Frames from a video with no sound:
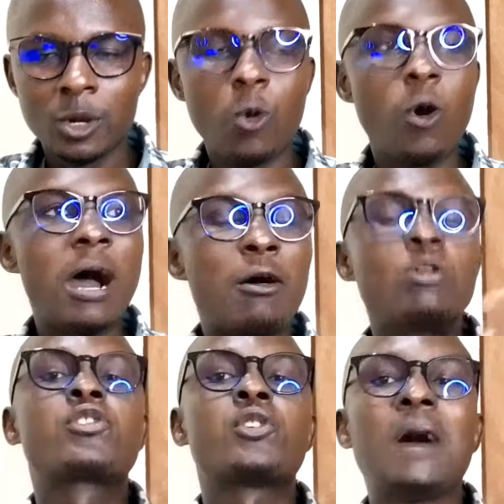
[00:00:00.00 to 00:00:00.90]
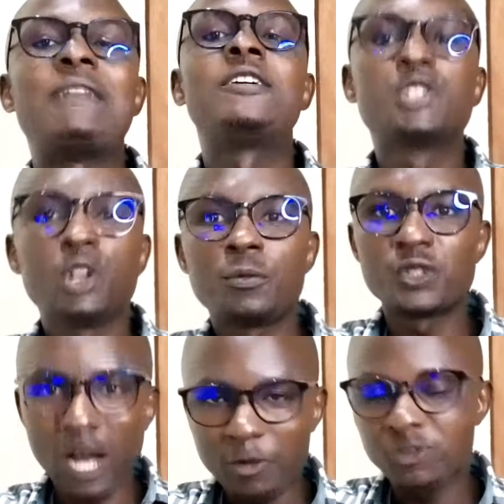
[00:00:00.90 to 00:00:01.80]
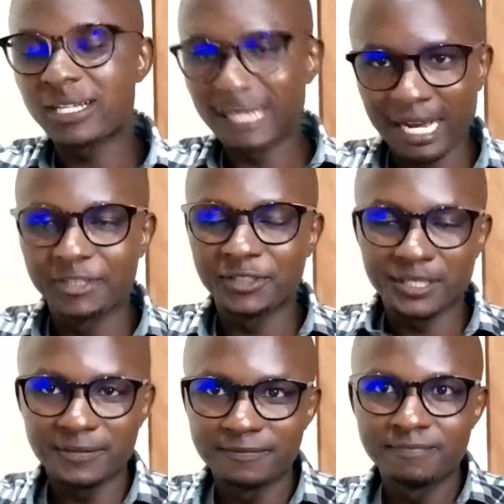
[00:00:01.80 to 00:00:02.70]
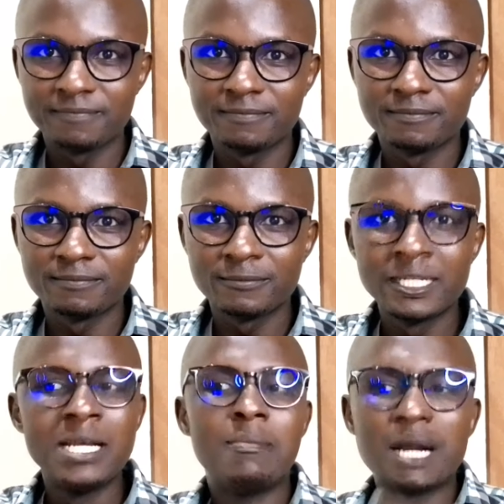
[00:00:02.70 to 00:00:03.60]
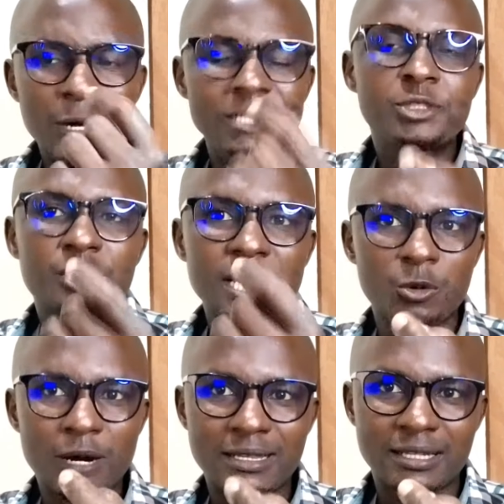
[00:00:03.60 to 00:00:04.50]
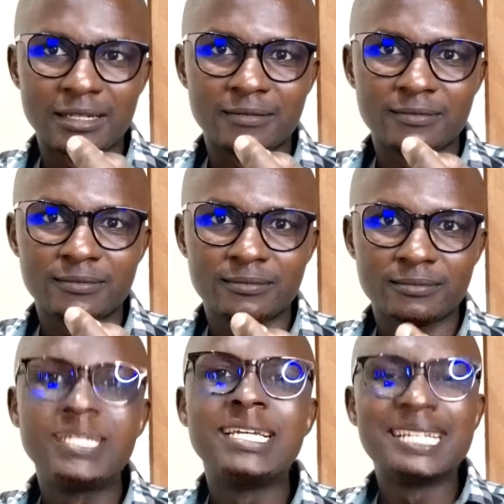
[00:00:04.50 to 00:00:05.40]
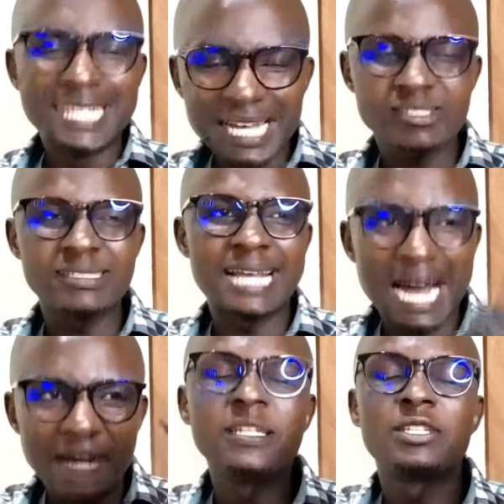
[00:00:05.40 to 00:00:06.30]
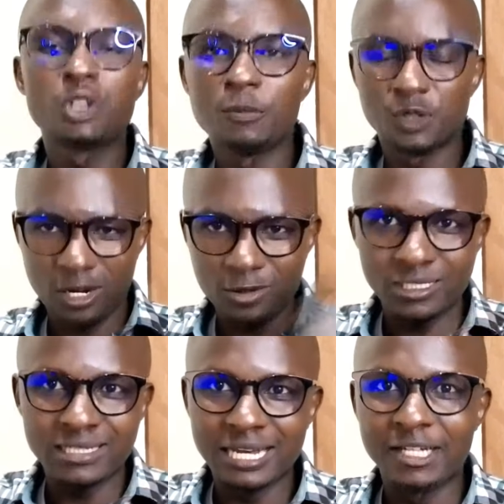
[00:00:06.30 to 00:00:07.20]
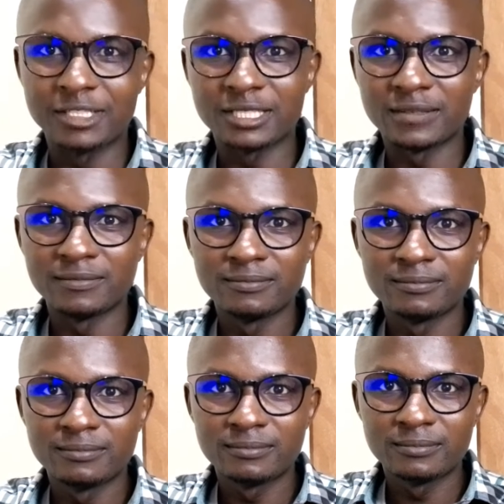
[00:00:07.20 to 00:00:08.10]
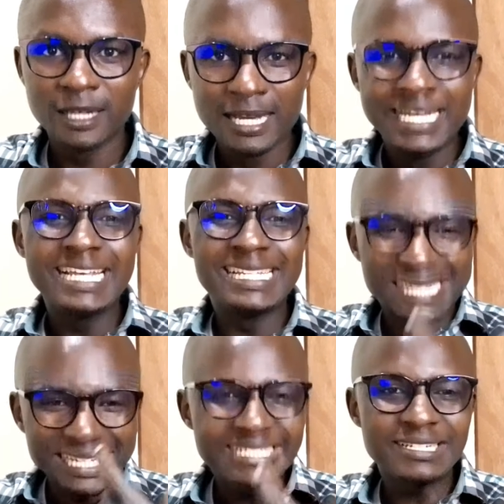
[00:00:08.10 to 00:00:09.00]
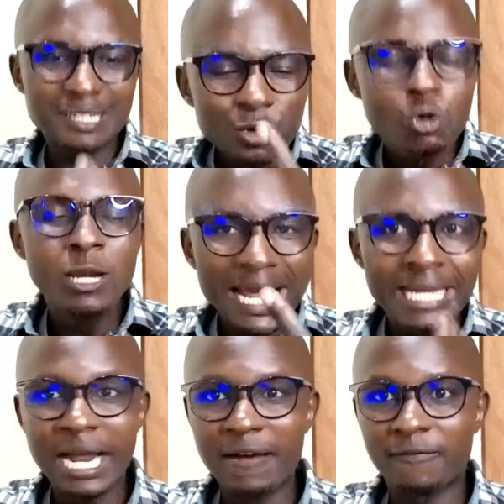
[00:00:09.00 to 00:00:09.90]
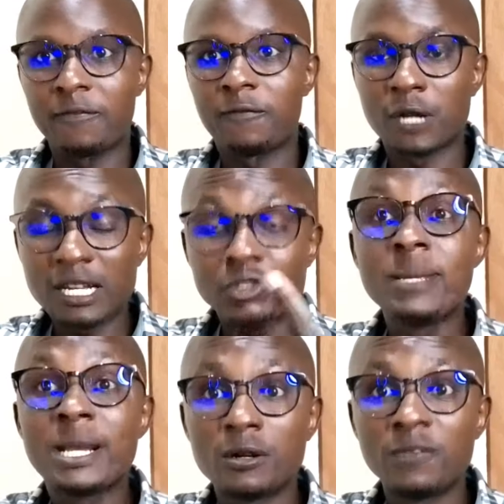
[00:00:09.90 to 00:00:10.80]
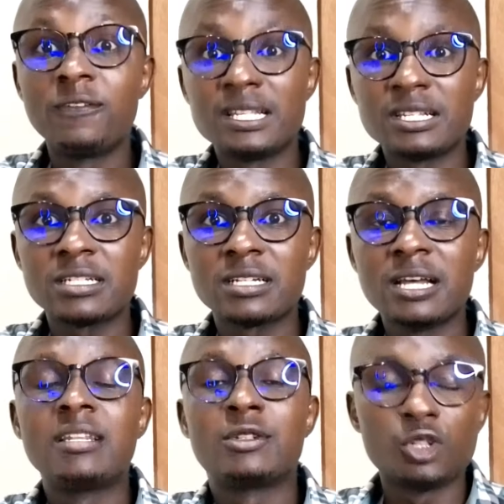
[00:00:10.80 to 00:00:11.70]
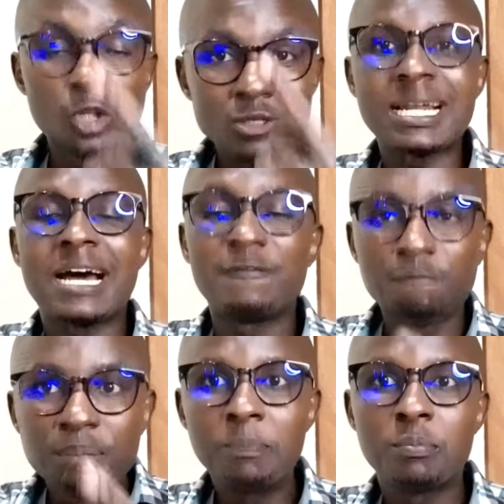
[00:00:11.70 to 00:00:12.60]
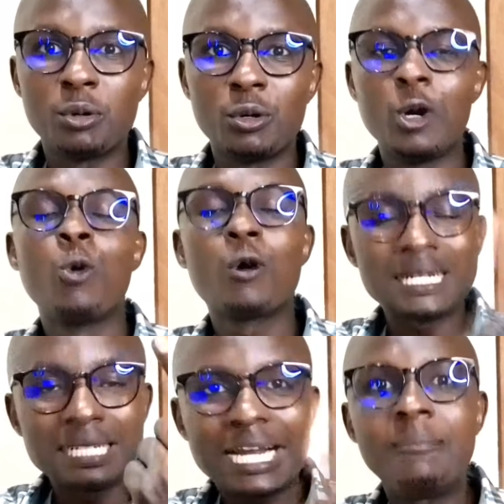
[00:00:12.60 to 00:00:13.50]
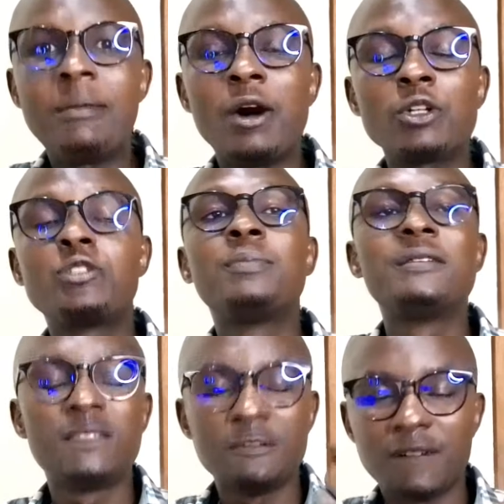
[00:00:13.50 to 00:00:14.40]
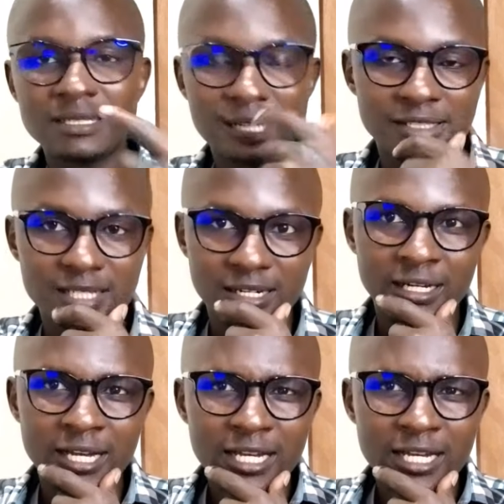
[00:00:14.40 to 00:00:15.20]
who are also having jobs outside the country. But I want to tell you one thing. Yes, they are having jobs outside the country. Is it good enough for us to be convinced that we don't have people who can come out to be the vice chancellor